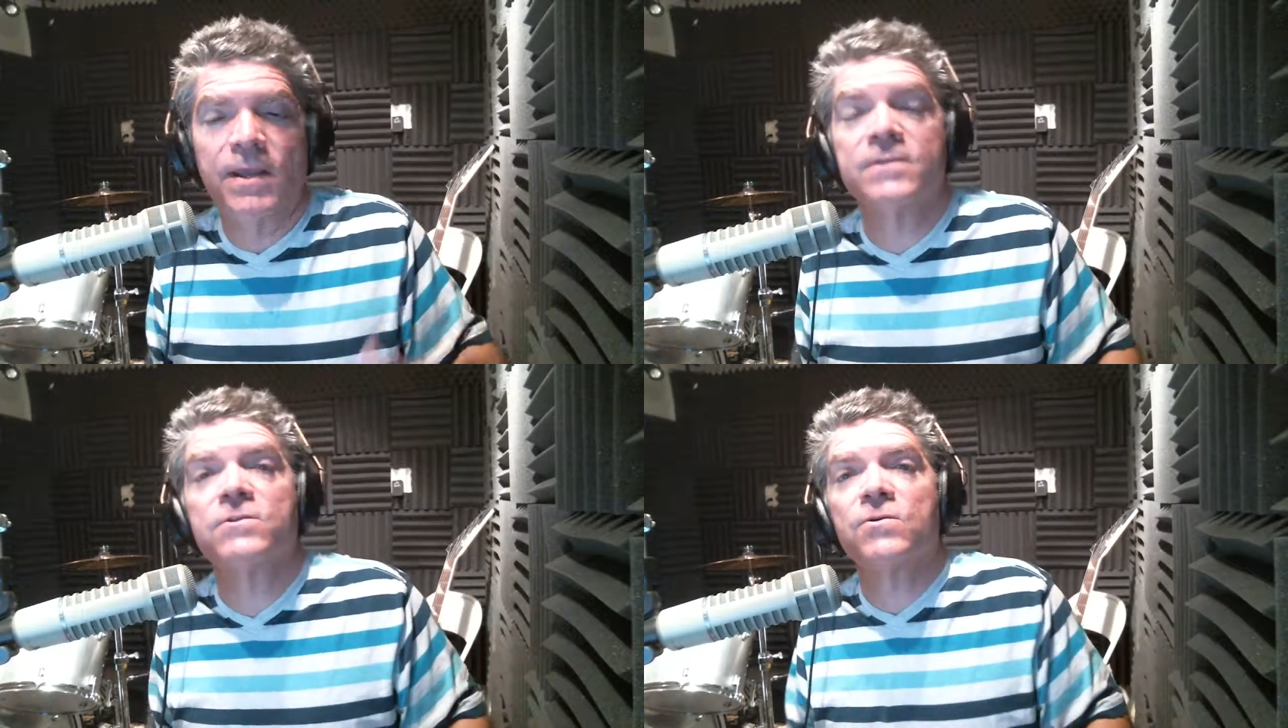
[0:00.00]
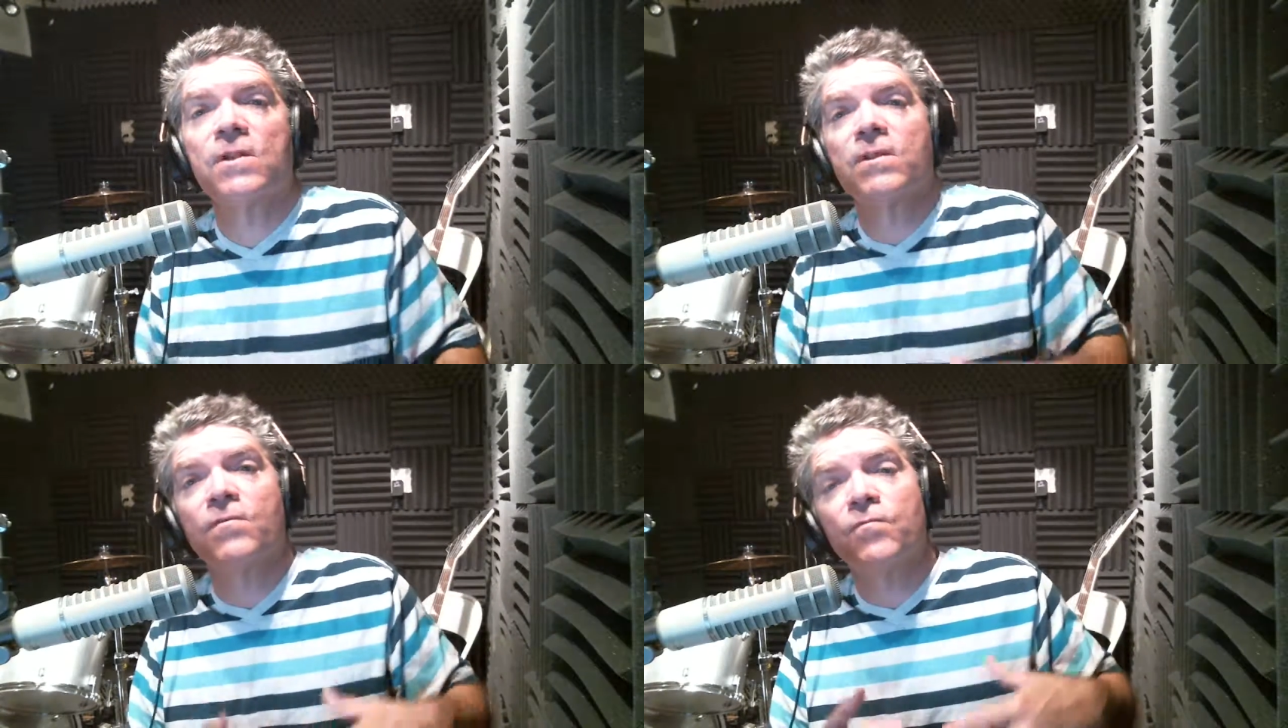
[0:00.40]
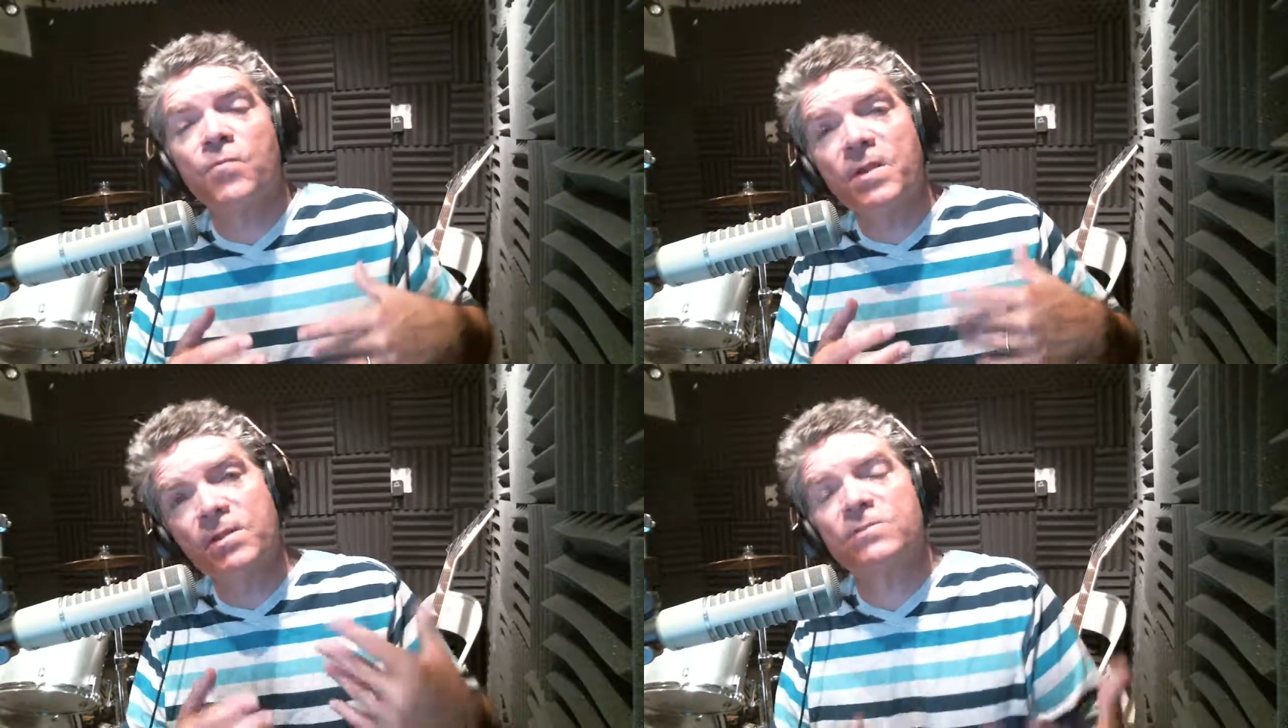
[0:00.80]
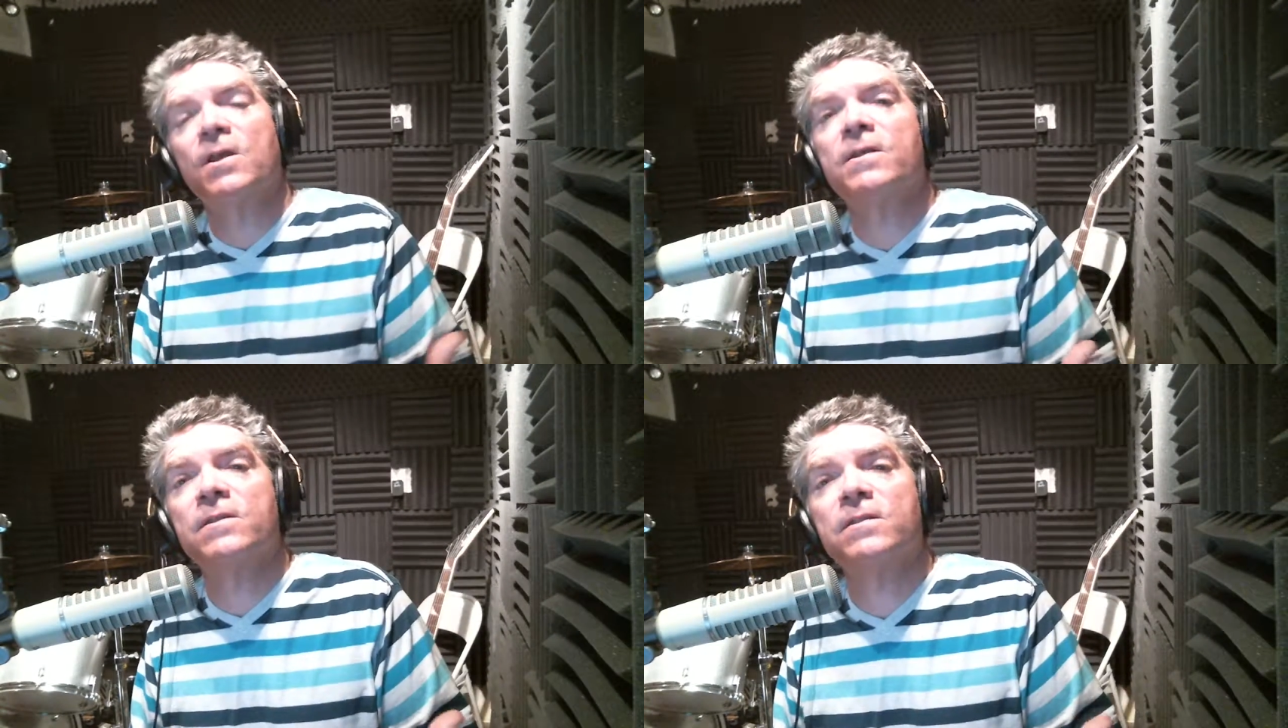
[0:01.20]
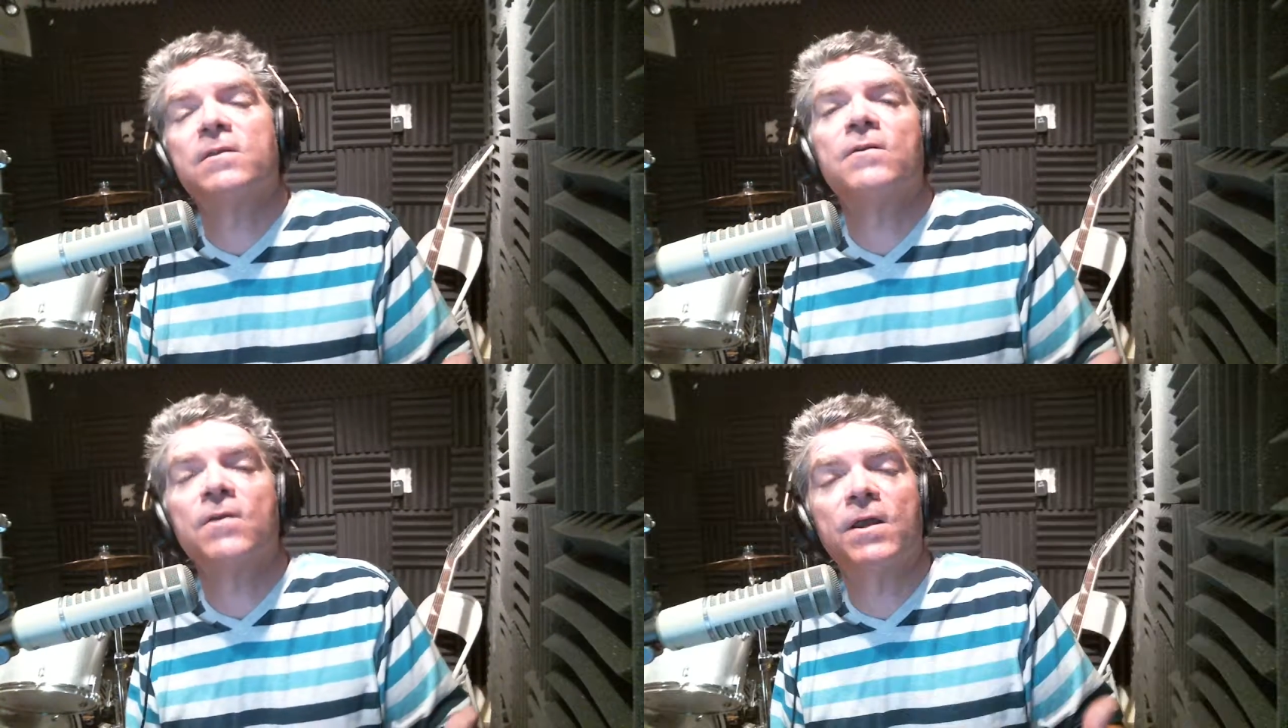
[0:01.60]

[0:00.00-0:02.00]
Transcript: And so now they've redesigned it